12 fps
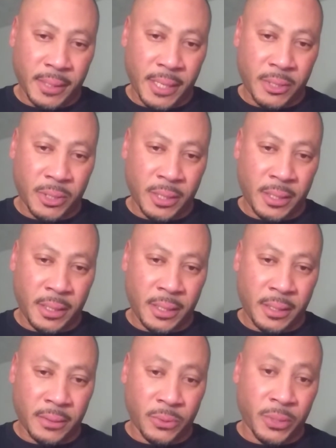
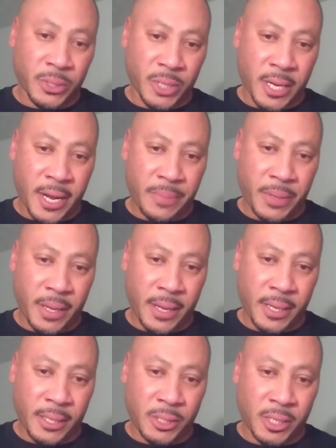Hazy and New England style
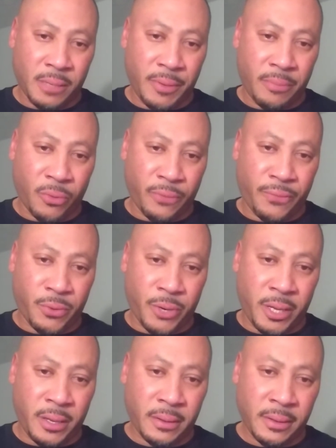IPAs tend to be more
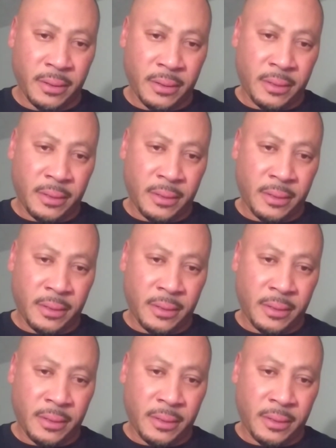fruity.